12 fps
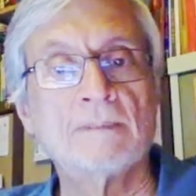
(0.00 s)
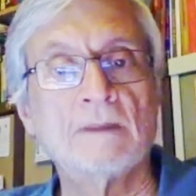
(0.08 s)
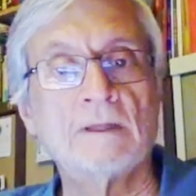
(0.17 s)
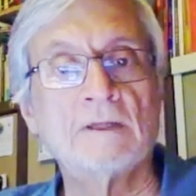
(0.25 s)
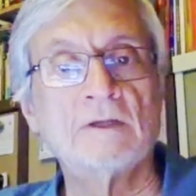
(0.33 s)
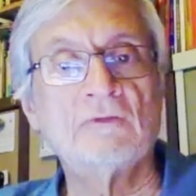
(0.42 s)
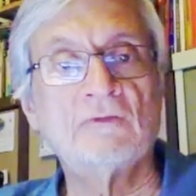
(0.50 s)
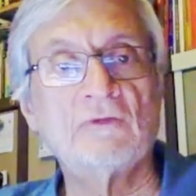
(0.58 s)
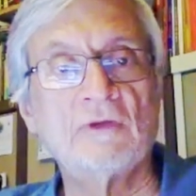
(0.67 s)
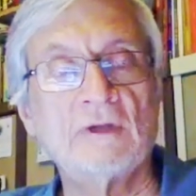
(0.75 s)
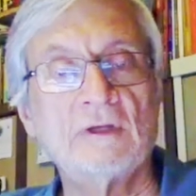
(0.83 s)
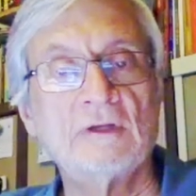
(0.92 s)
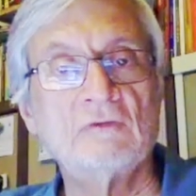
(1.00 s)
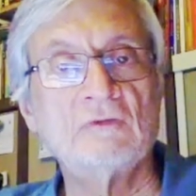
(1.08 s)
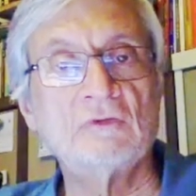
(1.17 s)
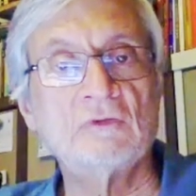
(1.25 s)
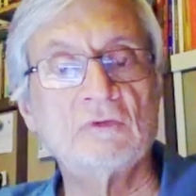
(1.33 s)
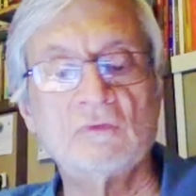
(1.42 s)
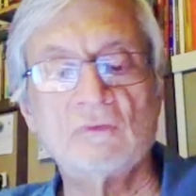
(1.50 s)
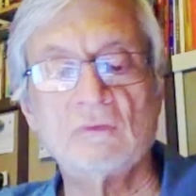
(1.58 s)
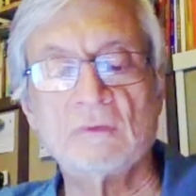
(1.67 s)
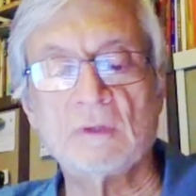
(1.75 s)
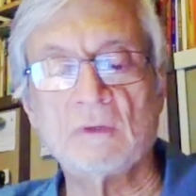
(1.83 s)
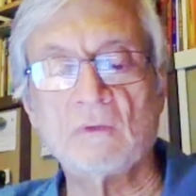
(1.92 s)
If any of you
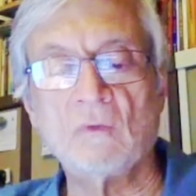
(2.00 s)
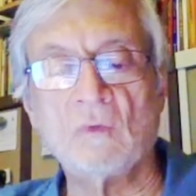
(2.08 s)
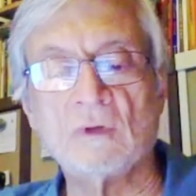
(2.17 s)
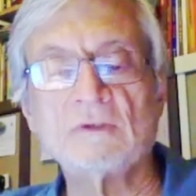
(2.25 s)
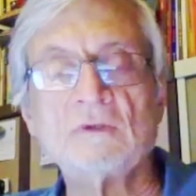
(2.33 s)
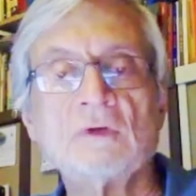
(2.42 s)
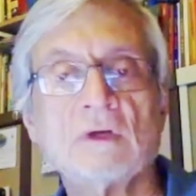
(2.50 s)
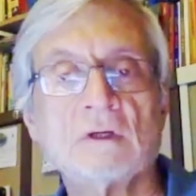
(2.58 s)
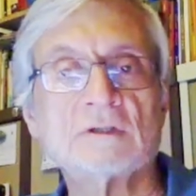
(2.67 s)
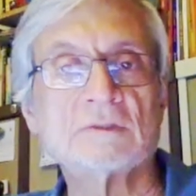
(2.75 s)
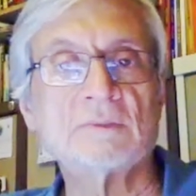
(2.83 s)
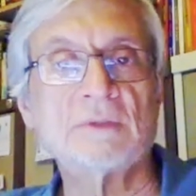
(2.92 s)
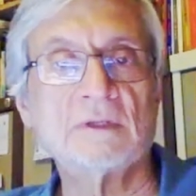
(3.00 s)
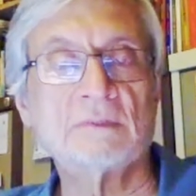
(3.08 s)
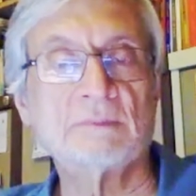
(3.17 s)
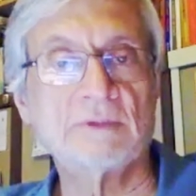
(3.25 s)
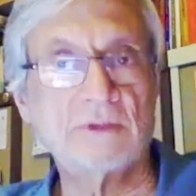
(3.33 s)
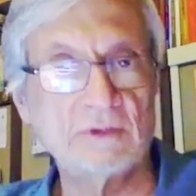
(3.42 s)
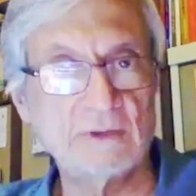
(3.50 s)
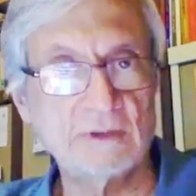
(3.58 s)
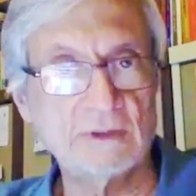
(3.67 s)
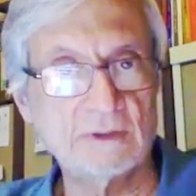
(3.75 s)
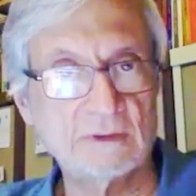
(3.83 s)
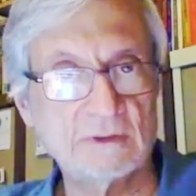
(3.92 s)
want to ask me a
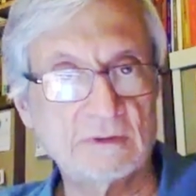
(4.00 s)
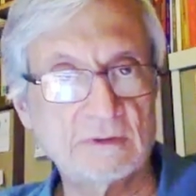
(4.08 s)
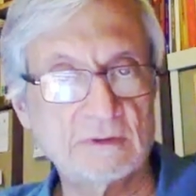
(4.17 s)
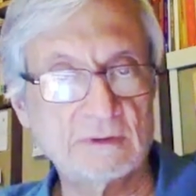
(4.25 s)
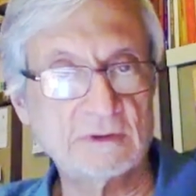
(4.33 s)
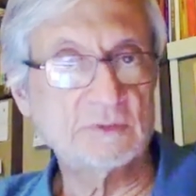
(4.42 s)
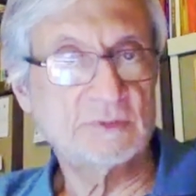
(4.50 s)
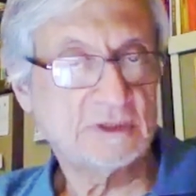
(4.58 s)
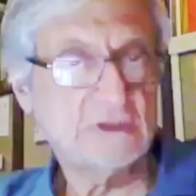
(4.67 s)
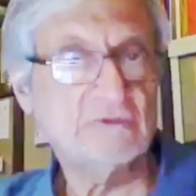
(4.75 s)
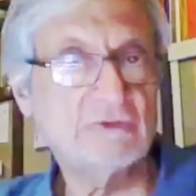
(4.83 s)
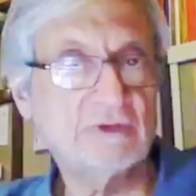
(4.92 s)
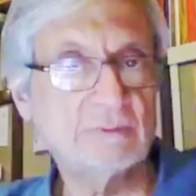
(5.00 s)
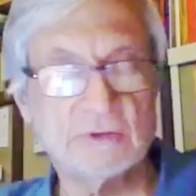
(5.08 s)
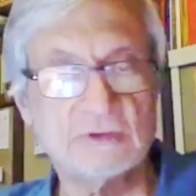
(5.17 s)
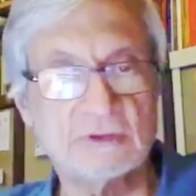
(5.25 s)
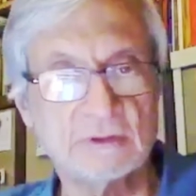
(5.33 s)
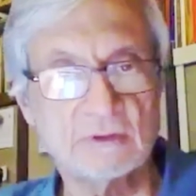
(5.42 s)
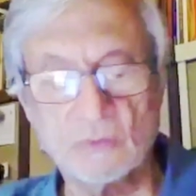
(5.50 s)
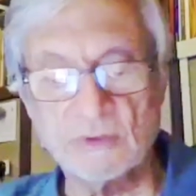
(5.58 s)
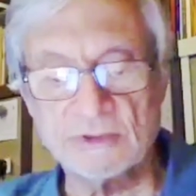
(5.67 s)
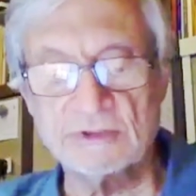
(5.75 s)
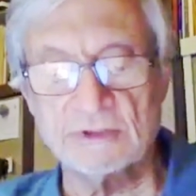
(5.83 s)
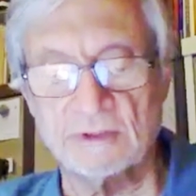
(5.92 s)
particular specific personal
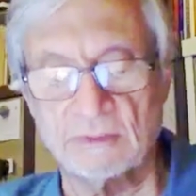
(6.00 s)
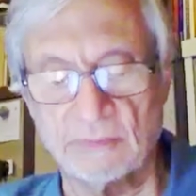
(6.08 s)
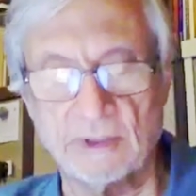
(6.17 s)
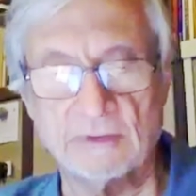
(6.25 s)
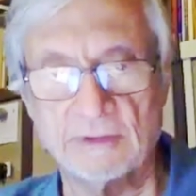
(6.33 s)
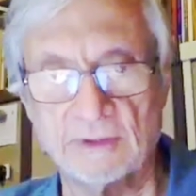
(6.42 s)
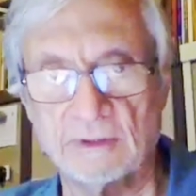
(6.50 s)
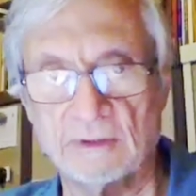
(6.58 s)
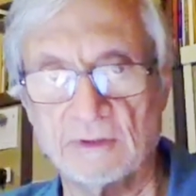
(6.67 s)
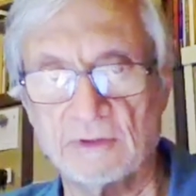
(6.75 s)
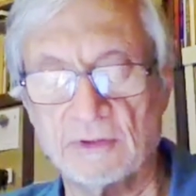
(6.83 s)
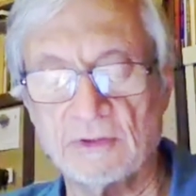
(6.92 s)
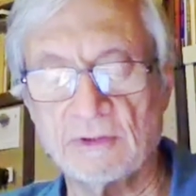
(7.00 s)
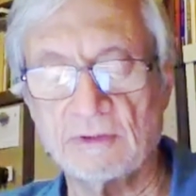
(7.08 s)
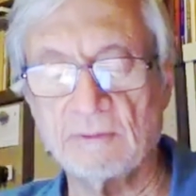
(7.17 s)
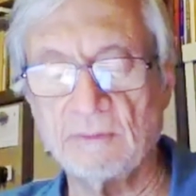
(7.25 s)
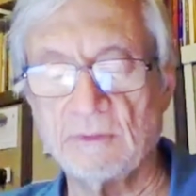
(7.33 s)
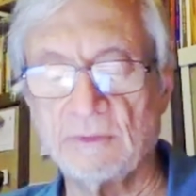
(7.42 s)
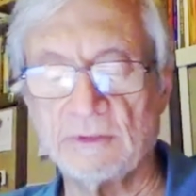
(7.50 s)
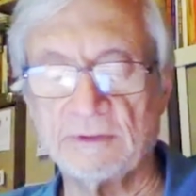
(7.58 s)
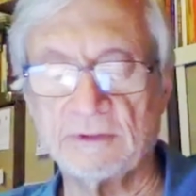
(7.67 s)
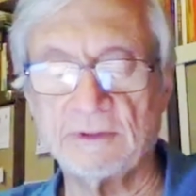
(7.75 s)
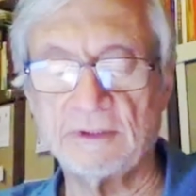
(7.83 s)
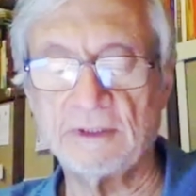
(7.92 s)
question about the curriculum, about the
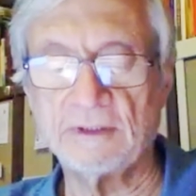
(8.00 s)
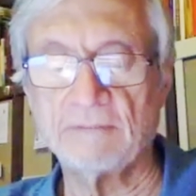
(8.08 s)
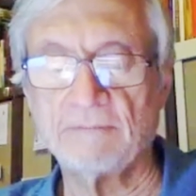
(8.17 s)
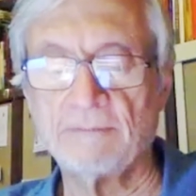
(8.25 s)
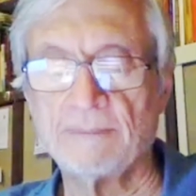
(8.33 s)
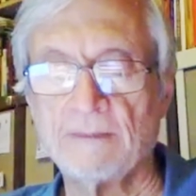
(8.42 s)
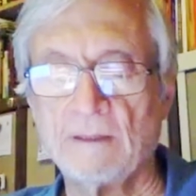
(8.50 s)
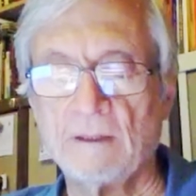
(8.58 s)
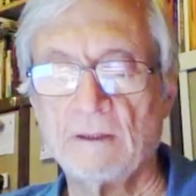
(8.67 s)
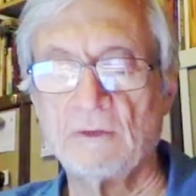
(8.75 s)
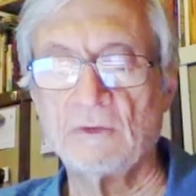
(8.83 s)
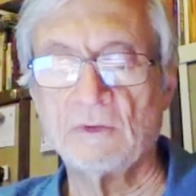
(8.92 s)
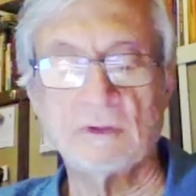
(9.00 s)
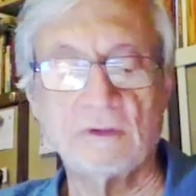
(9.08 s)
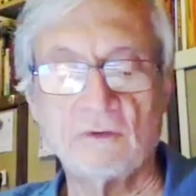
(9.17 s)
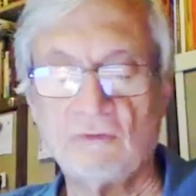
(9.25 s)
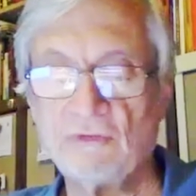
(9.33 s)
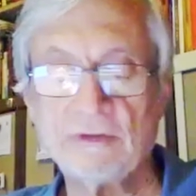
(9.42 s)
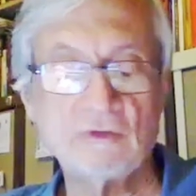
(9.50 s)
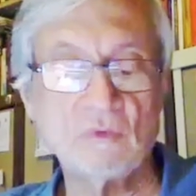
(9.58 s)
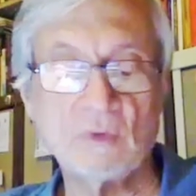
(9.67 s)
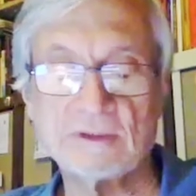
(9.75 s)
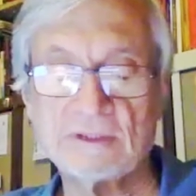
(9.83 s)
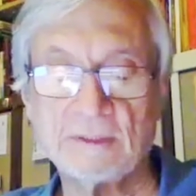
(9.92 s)
Greek, you're free to
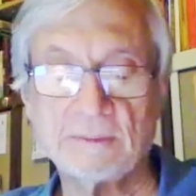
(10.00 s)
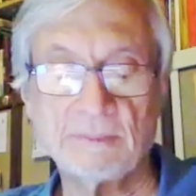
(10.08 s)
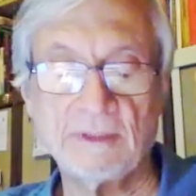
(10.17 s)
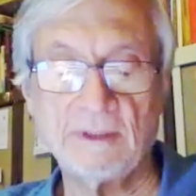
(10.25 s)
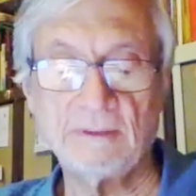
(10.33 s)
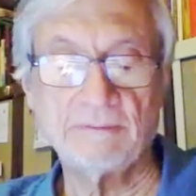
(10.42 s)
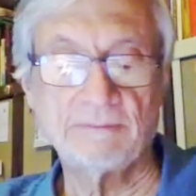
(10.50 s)
WhatsApp me,